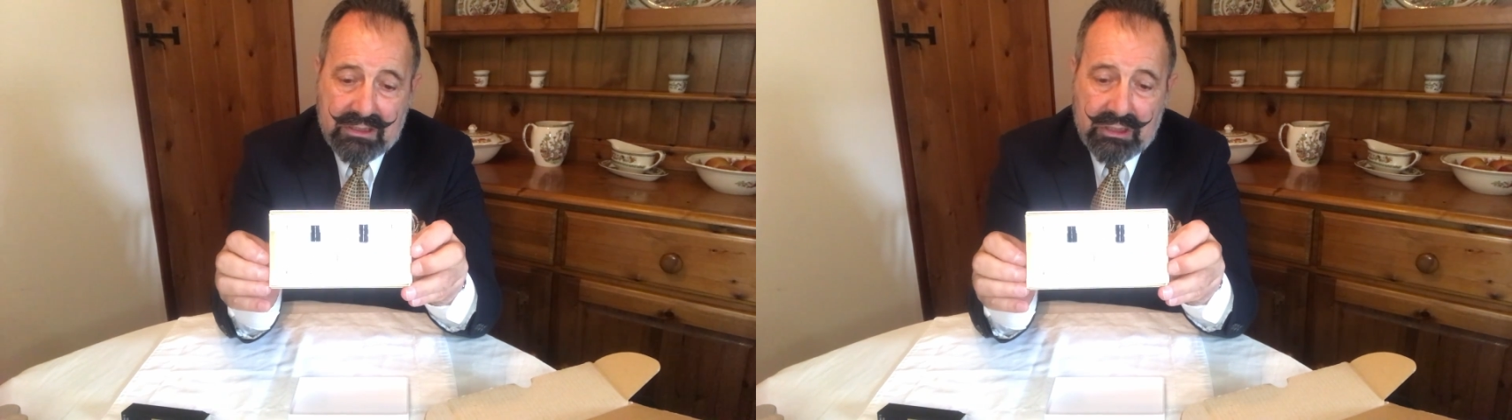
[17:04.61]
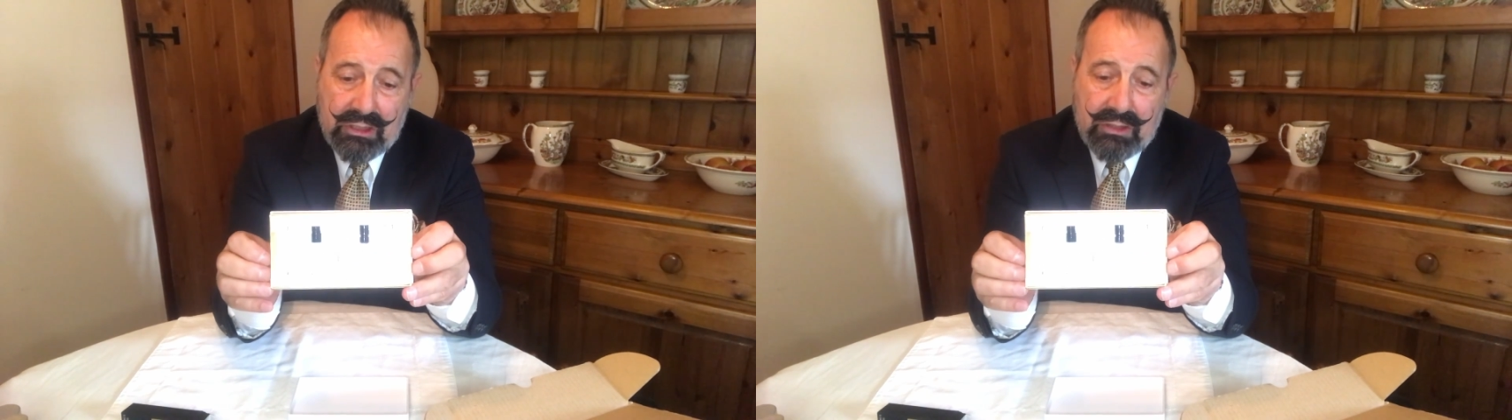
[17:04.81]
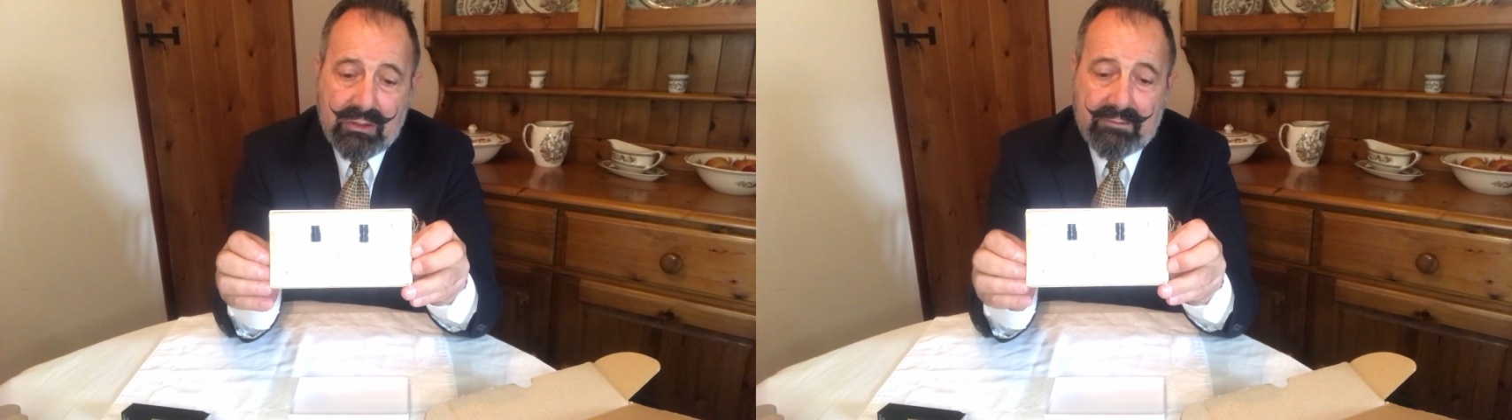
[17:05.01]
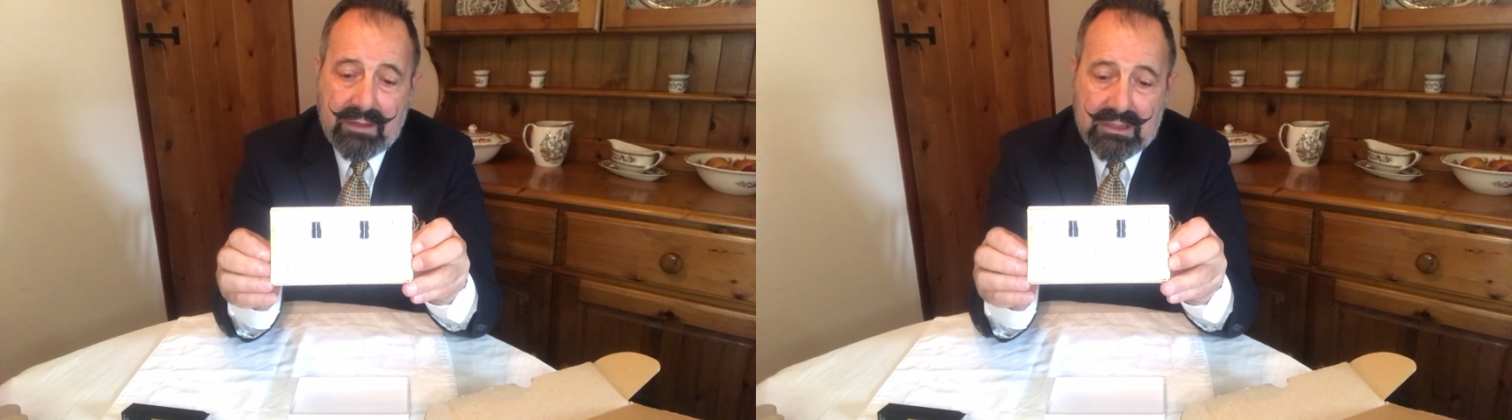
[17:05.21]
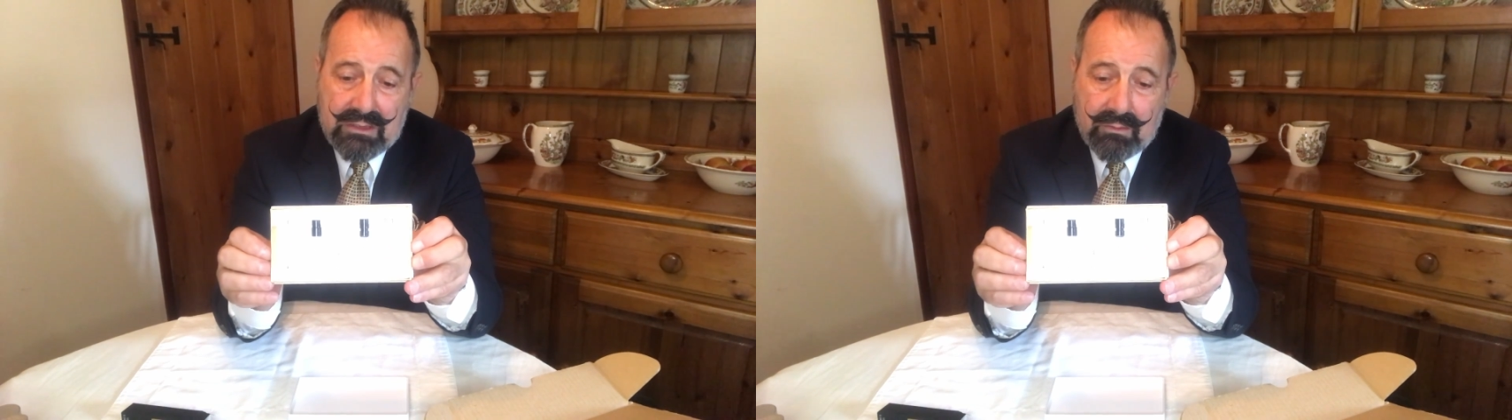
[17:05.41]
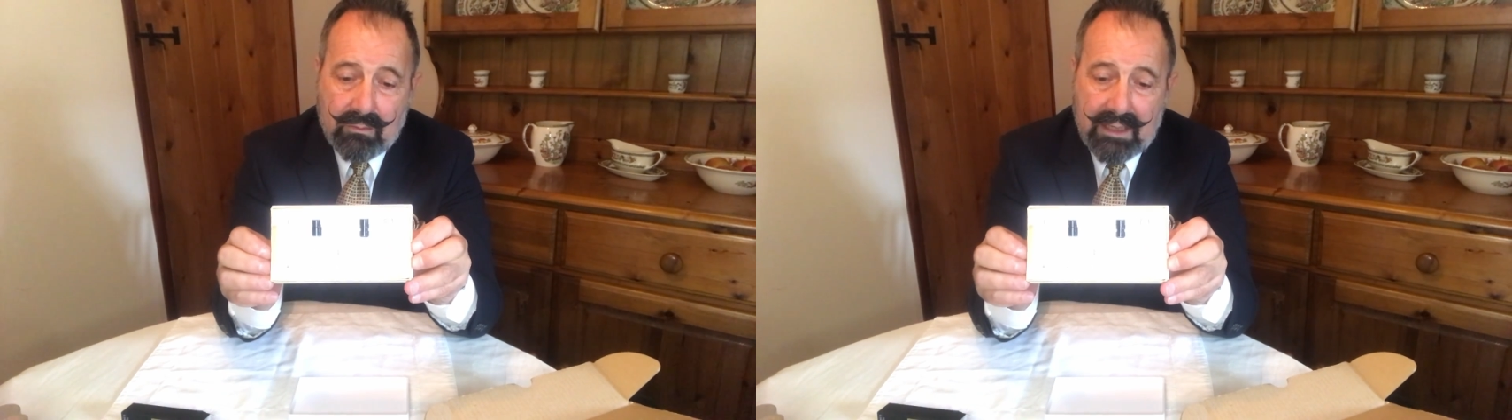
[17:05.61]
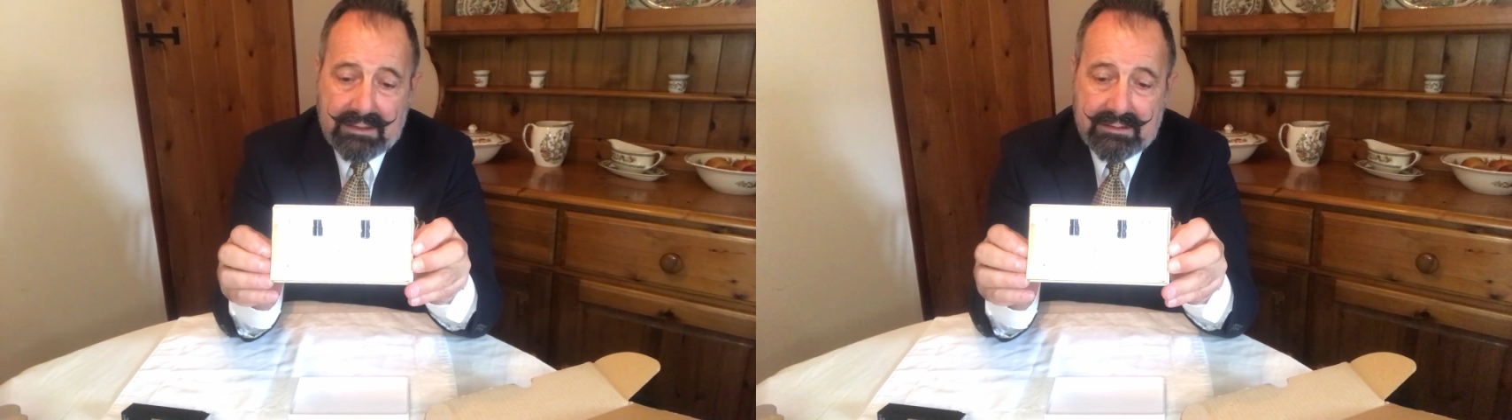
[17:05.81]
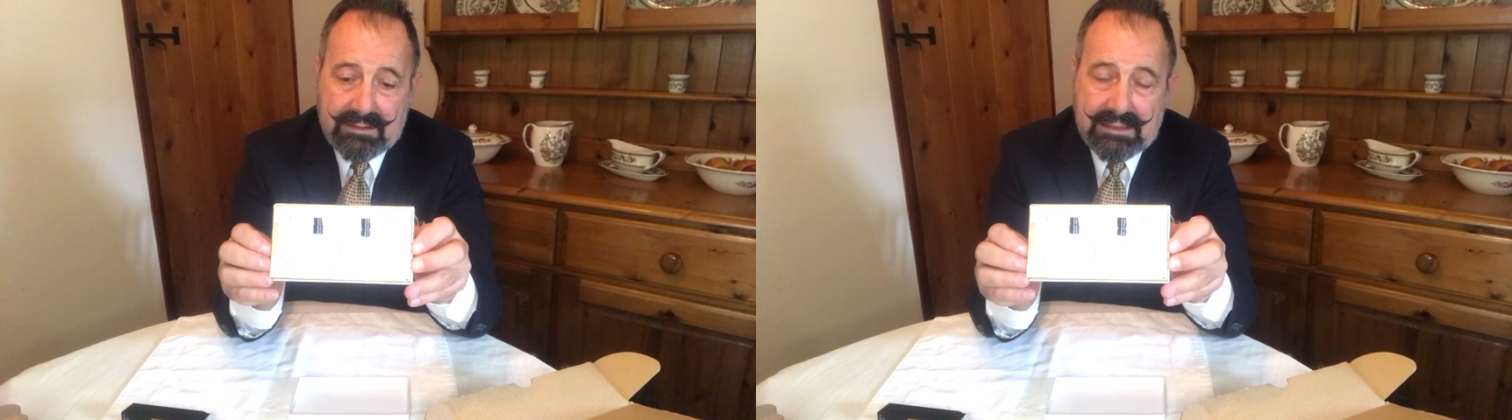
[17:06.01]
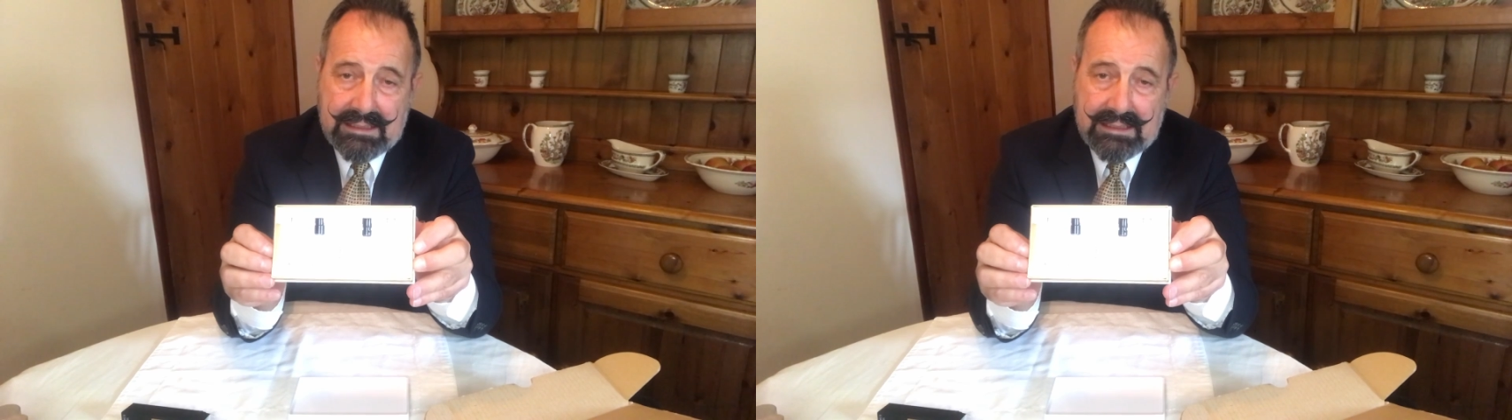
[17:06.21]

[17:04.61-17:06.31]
it's a universal one,